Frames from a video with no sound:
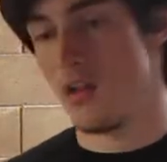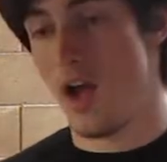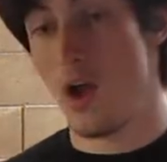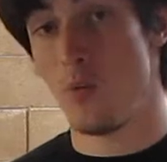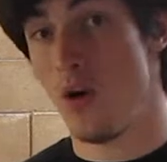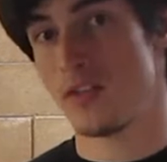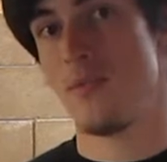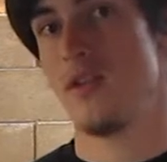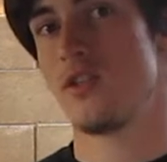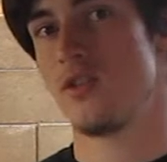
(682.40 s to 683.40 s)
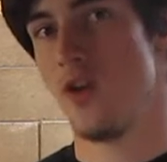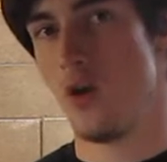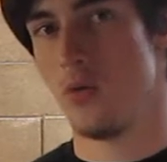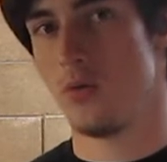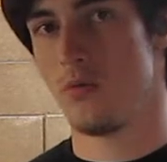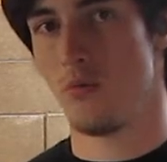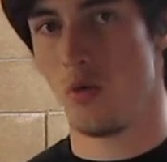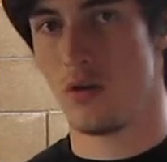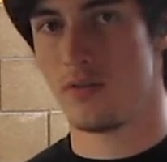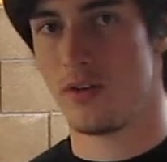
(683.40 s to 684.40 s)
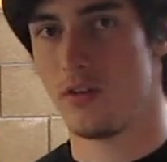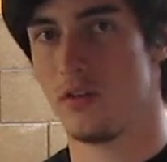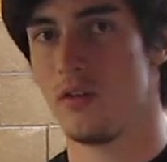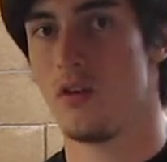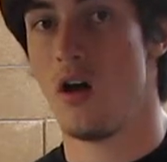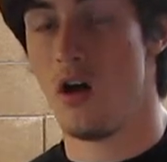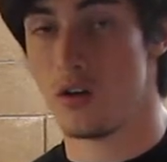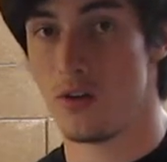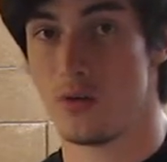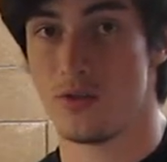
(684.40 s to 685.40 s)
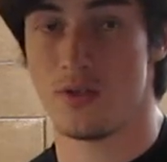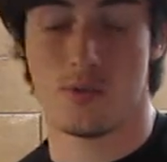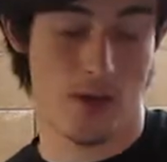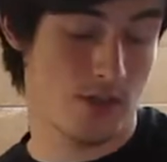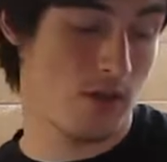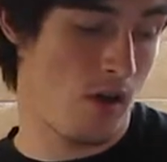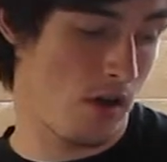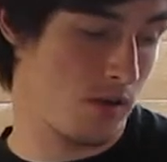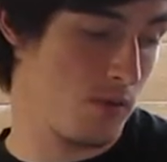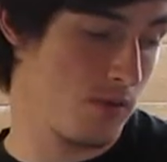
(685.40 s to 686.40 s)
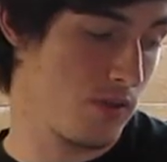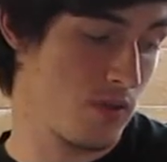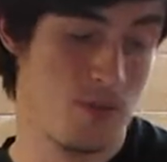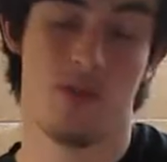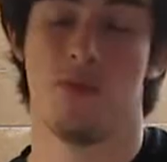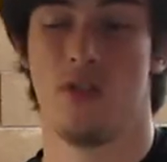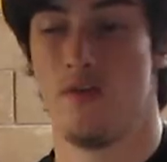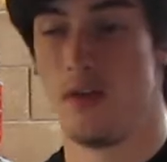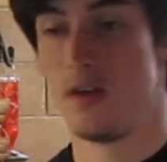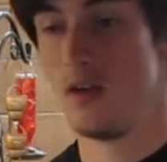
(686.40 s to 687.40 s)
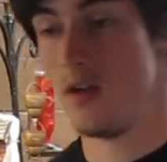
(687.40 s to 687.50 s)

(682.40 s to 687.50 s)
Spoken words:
I want to make snow morphed hognoses, western hognoses to be specific.